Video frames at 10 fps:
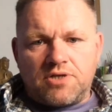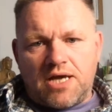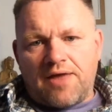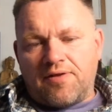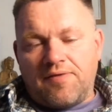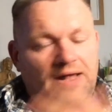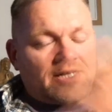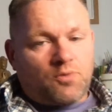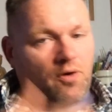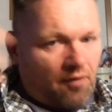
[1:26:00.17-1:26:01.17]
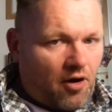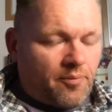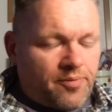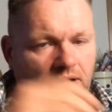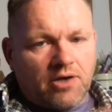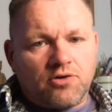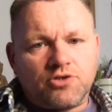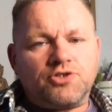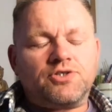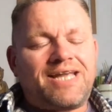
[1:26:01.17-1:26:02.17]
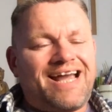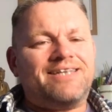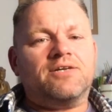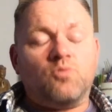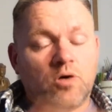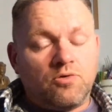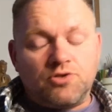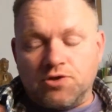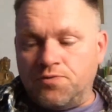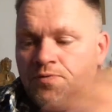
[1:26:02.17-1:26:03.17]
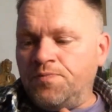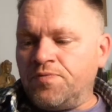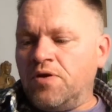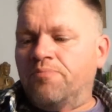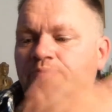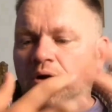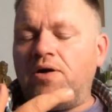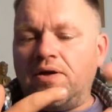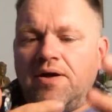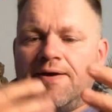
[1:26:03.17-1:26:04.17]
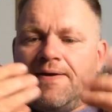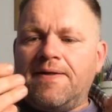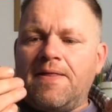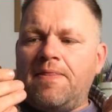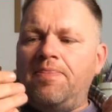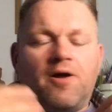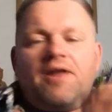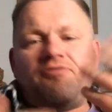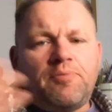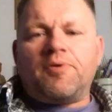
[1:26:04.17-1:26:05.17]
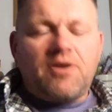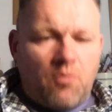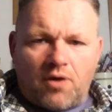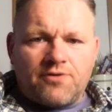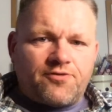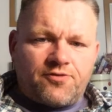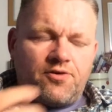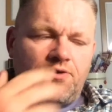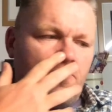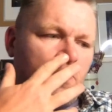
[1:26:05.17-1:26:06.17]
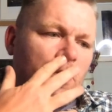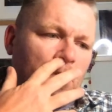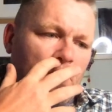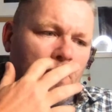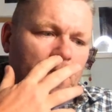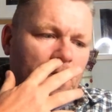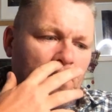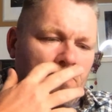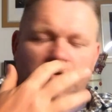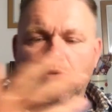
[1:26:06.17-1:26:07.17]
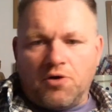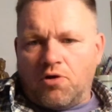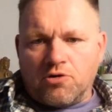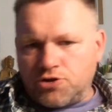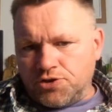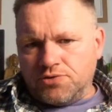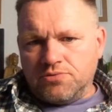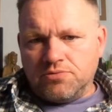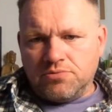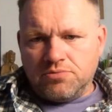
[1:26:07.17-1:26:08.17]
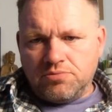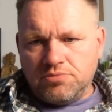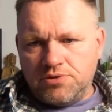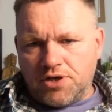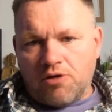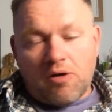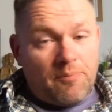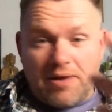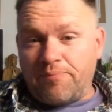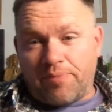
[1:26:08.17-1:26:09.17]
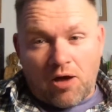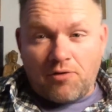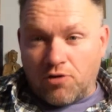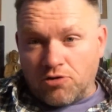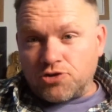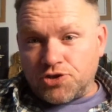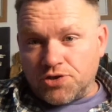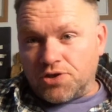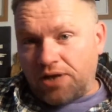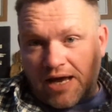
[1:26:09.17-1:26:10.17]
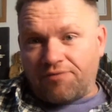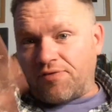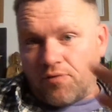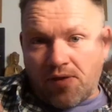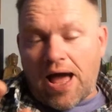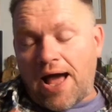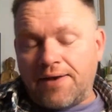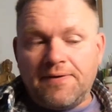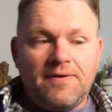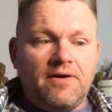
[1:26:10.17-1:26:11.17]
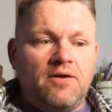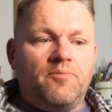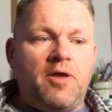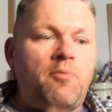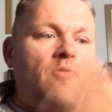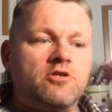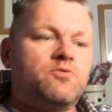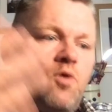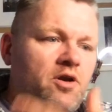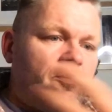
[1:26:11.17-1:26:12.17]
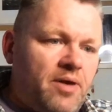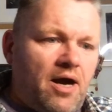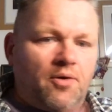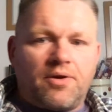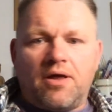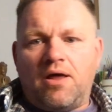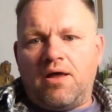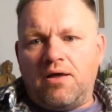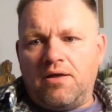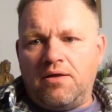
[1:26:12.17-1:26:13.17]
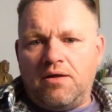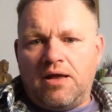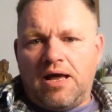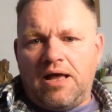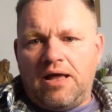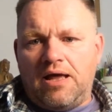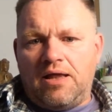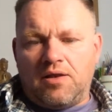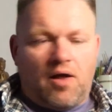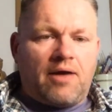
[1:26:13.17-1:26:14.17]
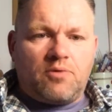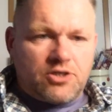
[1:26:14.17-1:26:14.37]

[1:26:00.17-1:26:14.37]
together. And that's what RPI auctions can and will do. But not everybody wants to do an auction, a big blown auction and have all that. People just want to be able to, like we